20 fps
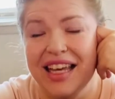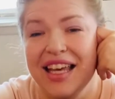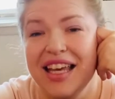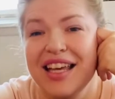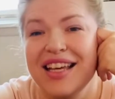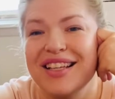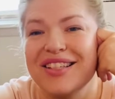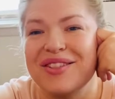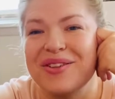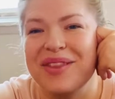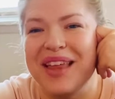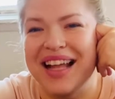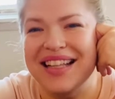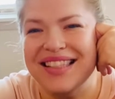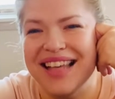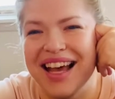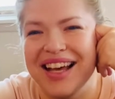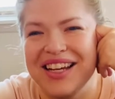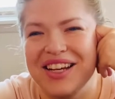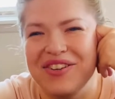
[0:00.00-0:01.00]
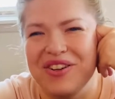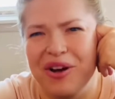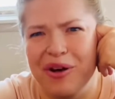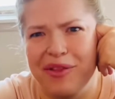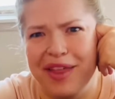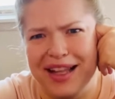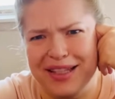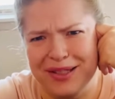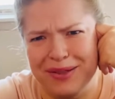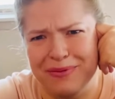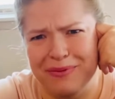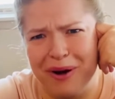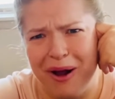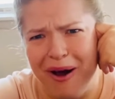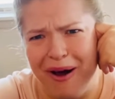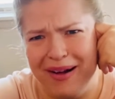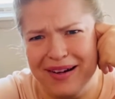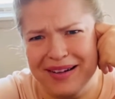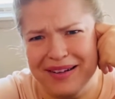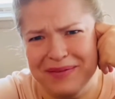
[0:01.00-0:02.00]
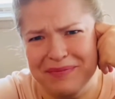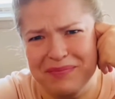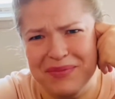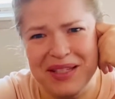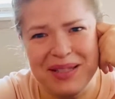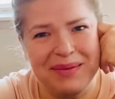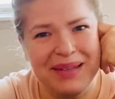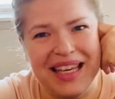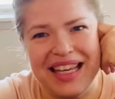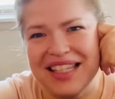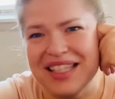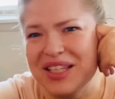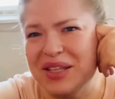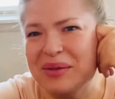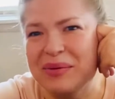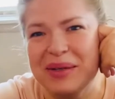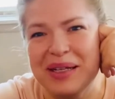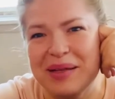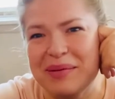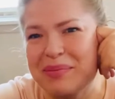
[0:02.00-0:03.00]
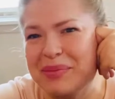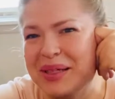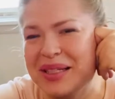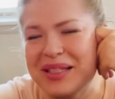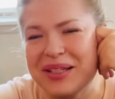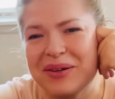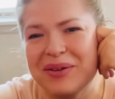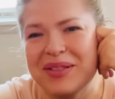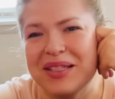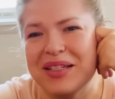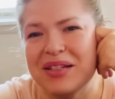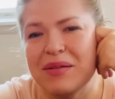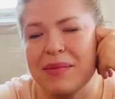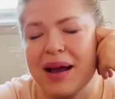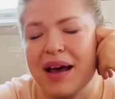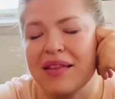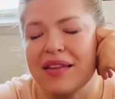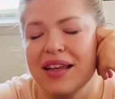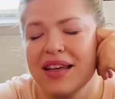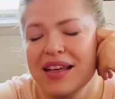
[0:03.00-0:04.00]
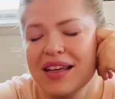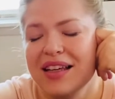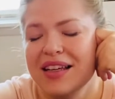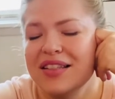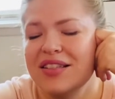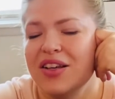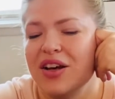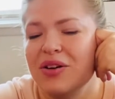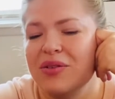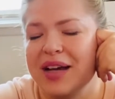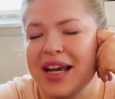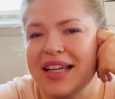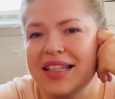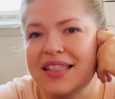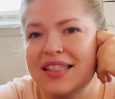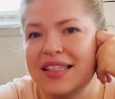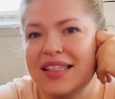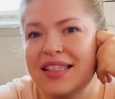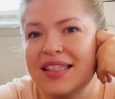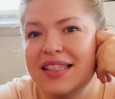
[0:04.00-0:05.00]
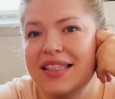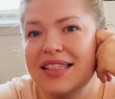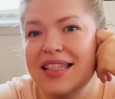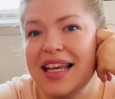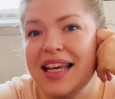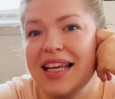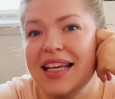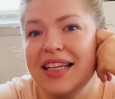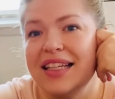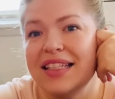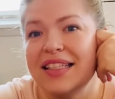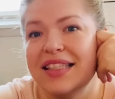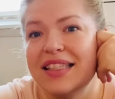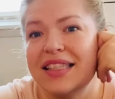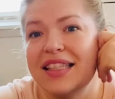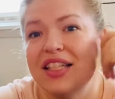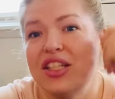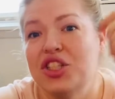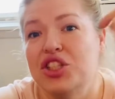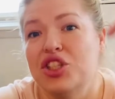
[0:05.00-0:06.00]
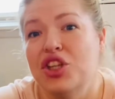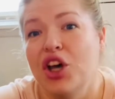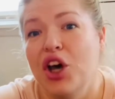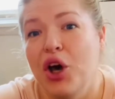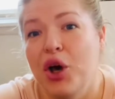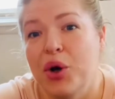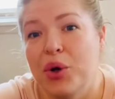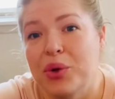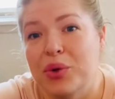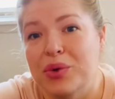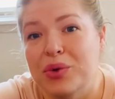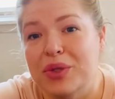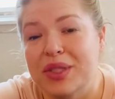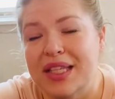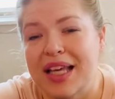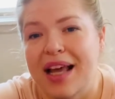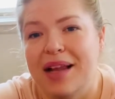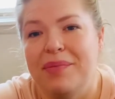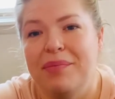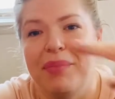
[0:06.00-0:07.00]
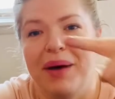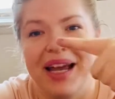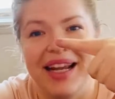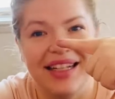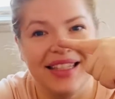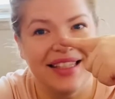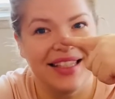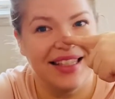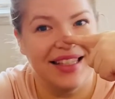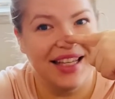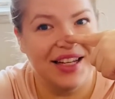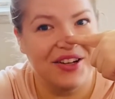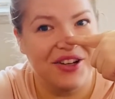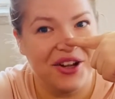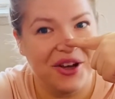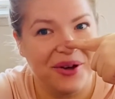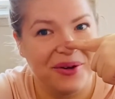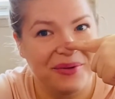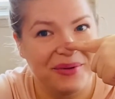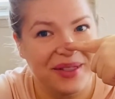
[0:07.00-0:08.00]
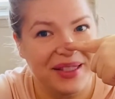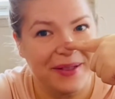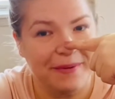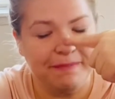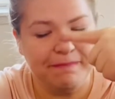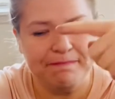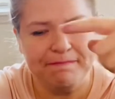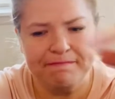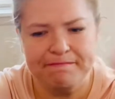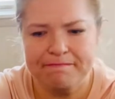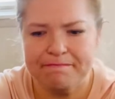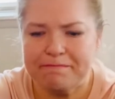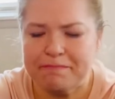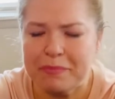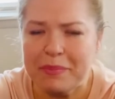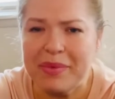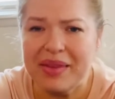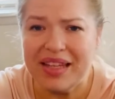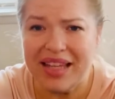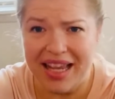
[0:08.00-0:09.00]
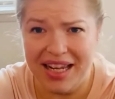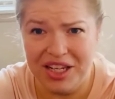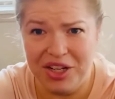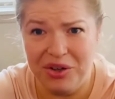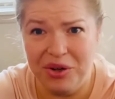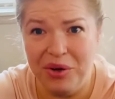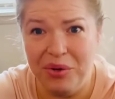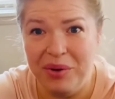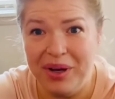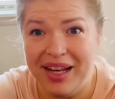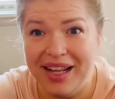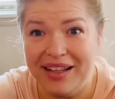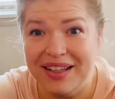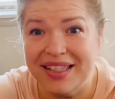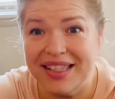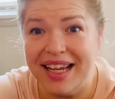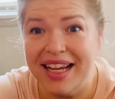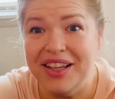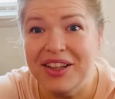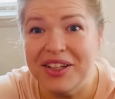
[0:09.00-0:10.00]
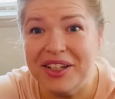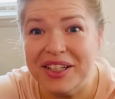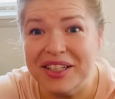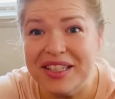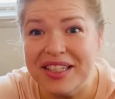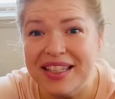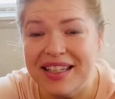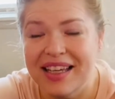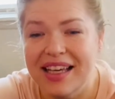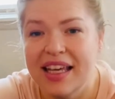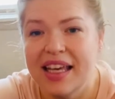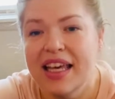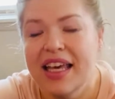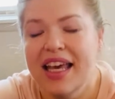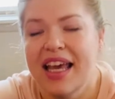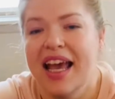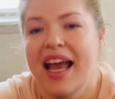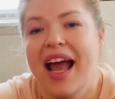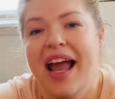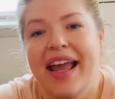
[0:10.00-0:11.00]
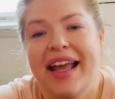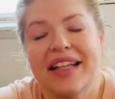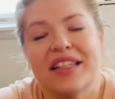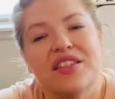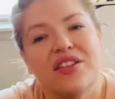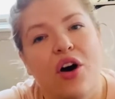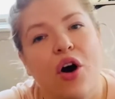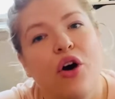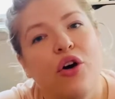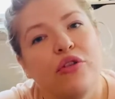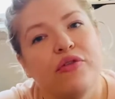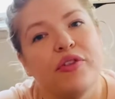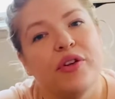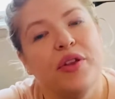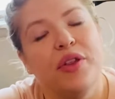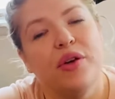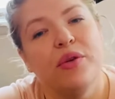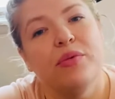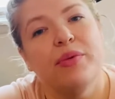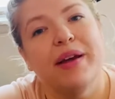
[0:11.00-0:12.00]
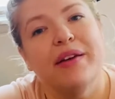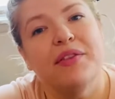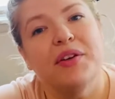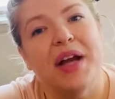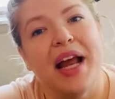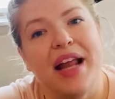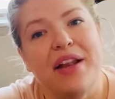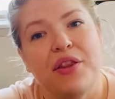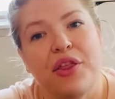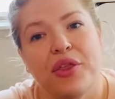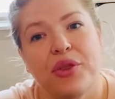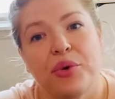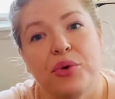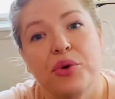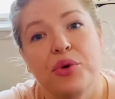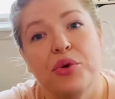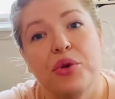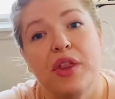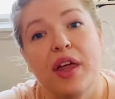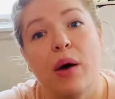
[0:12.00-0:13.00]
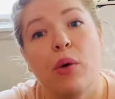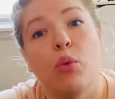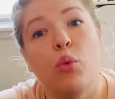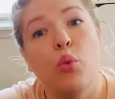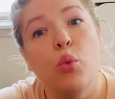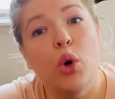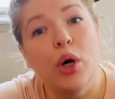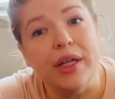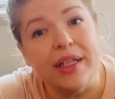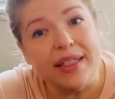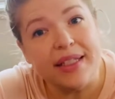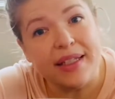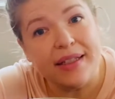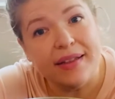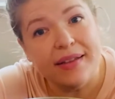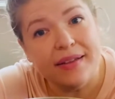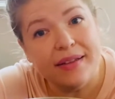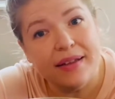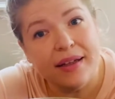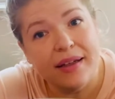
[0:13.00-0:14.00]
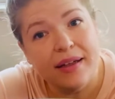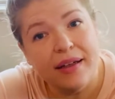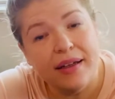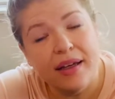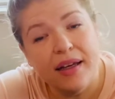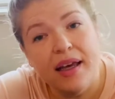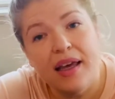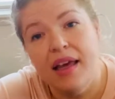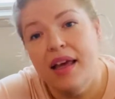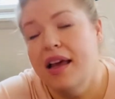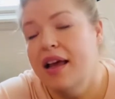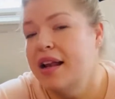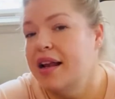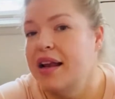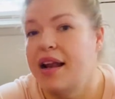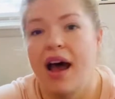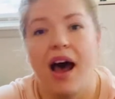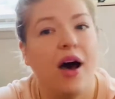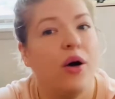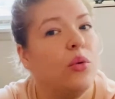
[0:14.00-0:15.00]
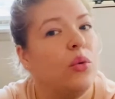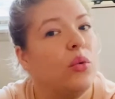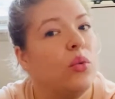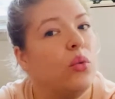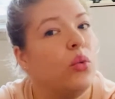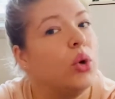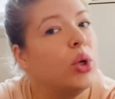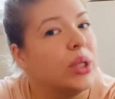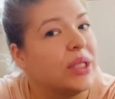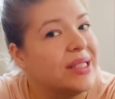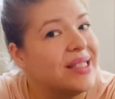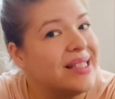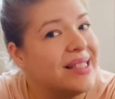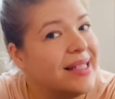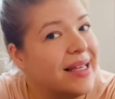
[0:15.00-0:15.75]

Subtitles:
So that's how you know that's wrong, is because you wouldn't put toes in your mouth. So it stings the toes and bites the nose. And you know what else I learned? It's over the river and through the wood, not woods.